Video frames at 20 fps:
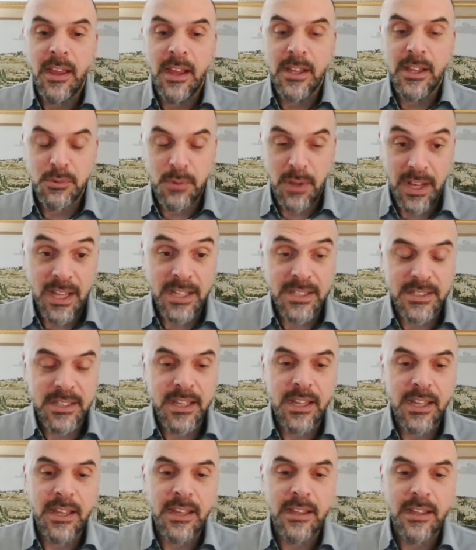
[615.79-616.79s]
as well as
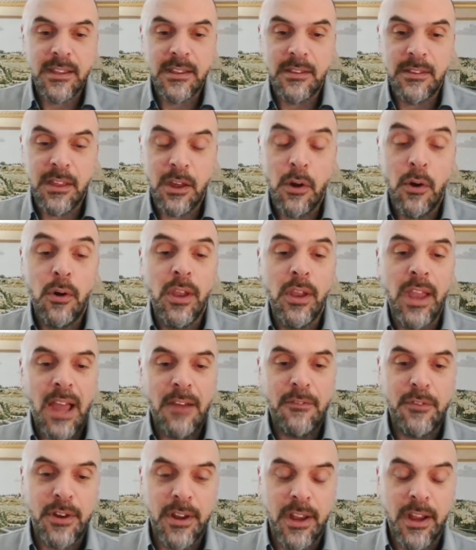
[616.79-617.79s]
the whole
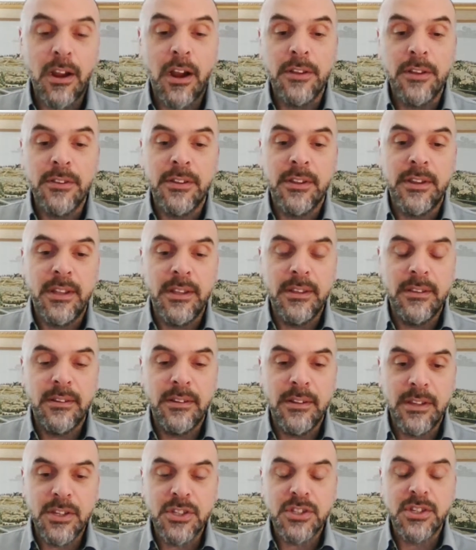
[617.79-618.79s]
African continent,
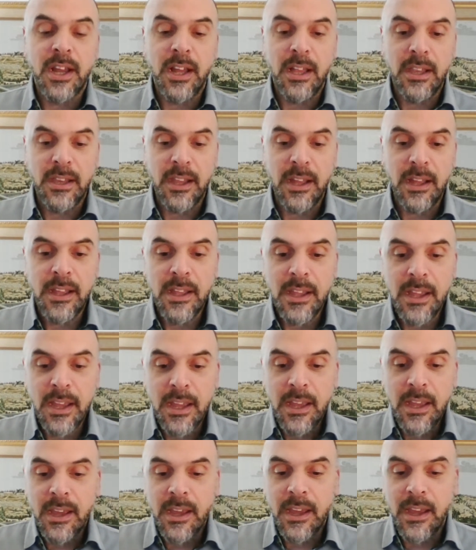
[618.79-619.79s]
inshallah.
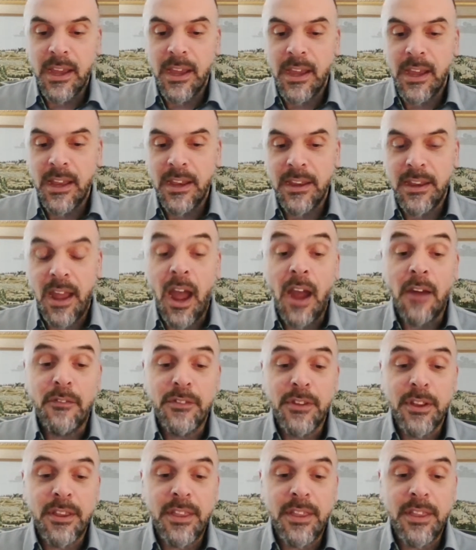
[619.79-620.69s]
And after